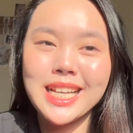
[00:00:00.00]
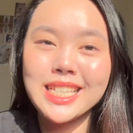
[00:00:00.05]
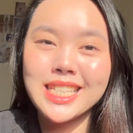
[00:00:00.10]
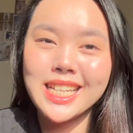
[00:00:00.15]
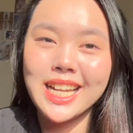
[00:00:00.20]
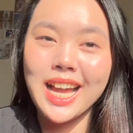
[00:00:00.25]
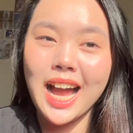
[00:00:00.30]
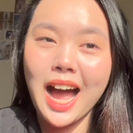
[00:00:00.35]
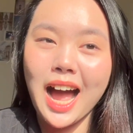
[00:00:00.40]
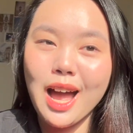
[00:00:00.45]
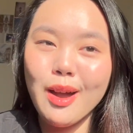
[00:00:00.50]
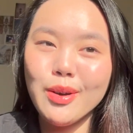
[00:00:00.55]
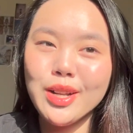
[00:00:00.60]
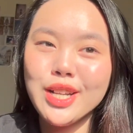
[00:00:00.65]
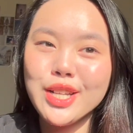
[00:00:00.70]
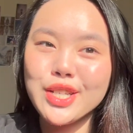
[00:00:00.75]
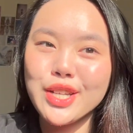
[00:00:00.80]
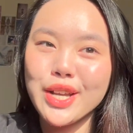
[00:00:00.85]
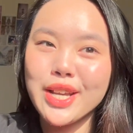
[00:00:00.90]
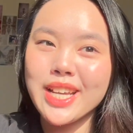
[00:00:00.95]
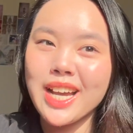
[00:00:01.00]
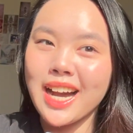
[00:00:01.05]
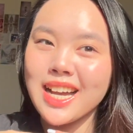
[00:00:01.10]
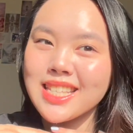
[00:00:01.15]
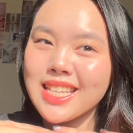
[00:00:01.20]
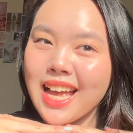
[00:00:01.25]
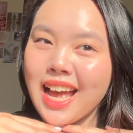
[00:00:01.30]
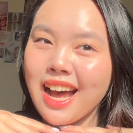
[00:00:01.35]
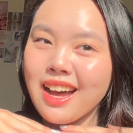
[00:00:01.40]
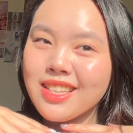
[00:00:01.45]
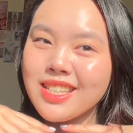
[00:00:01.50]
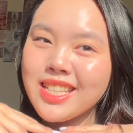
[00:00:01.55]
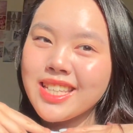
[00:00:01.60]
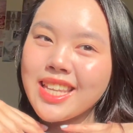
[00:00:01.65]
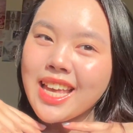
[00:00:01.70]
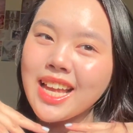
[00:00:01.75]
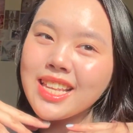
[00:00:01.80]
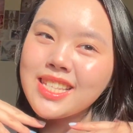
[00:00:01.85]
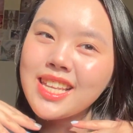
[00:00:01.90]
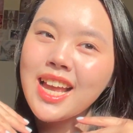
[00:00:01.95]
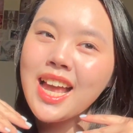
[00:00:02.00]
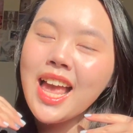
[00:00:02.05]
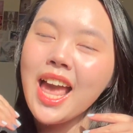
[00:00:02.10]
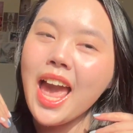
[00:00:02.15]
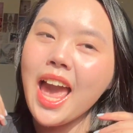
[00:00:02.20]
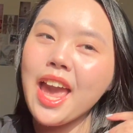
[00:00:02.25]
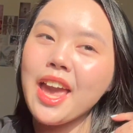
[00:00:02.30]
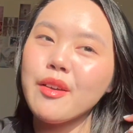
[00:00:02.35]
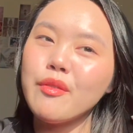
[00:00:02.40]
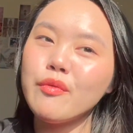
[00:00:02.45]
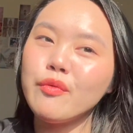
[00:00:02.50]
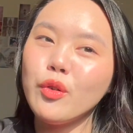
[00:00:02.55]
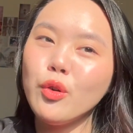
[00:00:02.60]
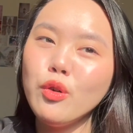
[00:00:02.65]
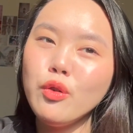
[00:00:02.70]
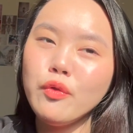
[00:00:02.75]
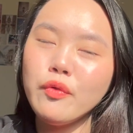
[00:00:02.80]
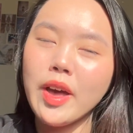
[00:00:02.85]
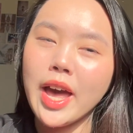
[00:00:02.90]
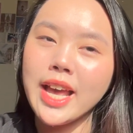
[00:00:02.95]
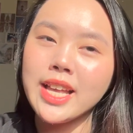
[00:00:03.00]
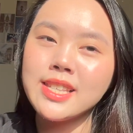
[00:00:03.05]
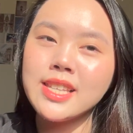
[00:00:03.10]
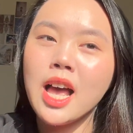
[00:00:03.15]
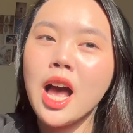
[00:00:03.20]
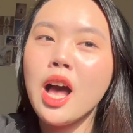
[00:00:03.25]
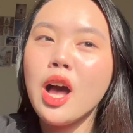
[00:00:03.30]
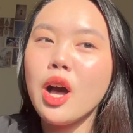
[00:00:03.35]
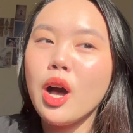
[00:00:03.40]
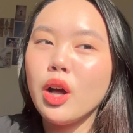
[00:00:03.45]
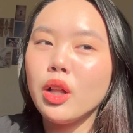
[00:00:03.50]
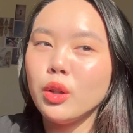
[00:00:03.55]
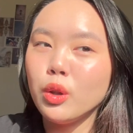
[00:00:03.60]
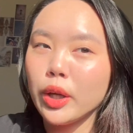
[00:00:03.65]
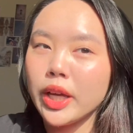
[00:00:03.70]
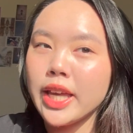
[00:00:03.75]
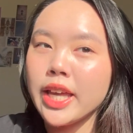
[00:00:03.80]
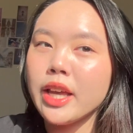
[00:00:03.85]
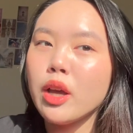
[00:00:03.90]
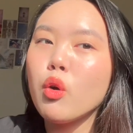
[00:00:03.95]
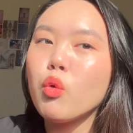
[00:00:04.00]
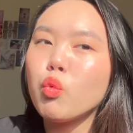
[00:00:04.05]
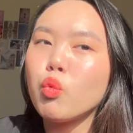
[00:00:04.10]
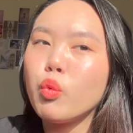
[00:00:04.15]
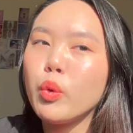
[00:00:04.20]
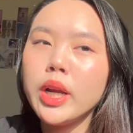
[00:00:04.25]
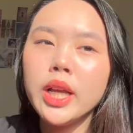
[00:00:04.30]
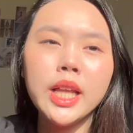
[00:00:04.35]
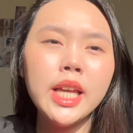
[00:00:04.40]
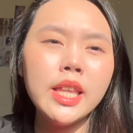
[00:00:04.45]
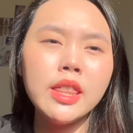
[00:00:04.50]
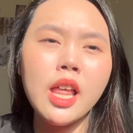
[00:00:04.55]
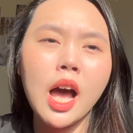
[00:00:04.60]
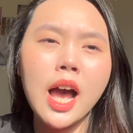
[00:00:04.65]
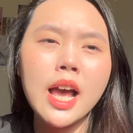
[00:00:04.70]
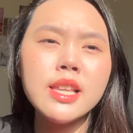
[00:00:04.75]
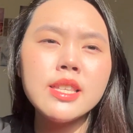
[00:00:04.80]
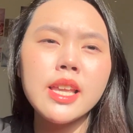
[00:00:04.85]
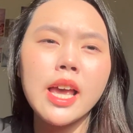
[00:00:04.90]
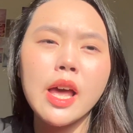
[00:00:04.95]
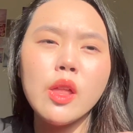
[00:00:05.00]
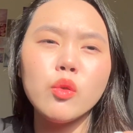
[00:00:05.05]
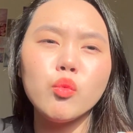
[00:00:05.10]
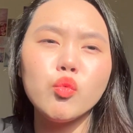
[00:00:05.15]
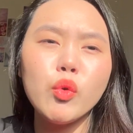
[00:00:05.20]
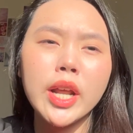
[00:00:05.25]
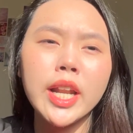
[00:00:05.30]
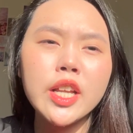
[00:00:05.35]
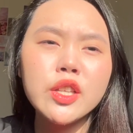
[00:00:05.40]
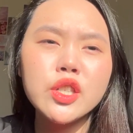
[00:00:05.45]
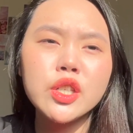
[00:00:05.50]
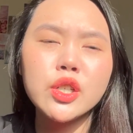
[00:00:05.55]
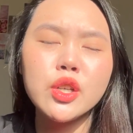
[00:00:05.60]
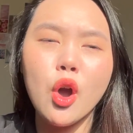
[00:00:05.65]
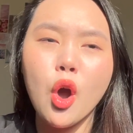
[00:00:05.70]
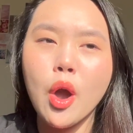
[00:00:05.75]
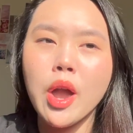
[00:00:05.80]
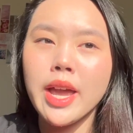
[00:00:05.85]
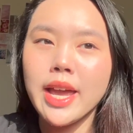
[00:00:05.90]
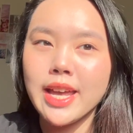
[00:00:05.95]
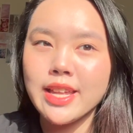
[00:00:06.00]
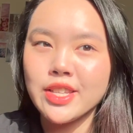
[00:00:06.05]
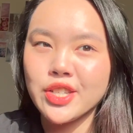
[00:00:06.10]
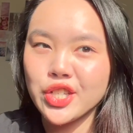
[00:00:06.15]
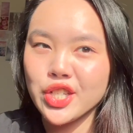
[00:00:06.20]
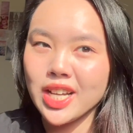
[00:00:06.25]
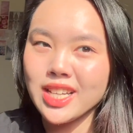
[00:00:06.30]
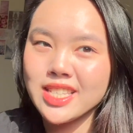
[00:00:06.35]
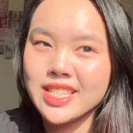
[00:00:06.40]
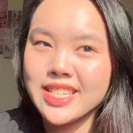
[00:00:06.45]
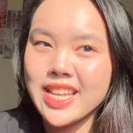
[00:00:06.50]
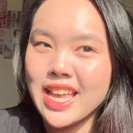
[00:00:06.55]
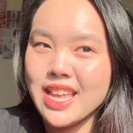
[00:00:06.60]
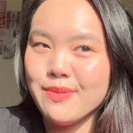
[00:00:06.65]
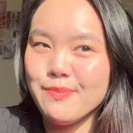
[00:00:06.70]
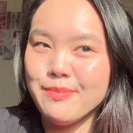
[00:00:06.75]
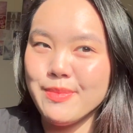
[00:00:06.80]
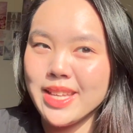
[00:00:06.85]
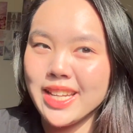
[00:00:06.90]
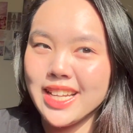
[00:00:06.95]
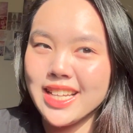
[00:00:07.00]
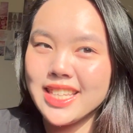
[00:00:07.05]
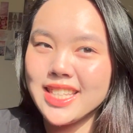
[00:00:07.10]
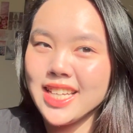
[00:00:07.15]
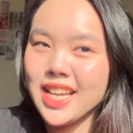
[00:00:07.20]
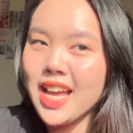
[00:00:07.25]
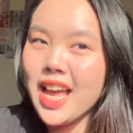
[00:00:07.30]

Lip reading: Today I want to show you guys how to get a full face looking really nice and ready to go in just 10 minutes.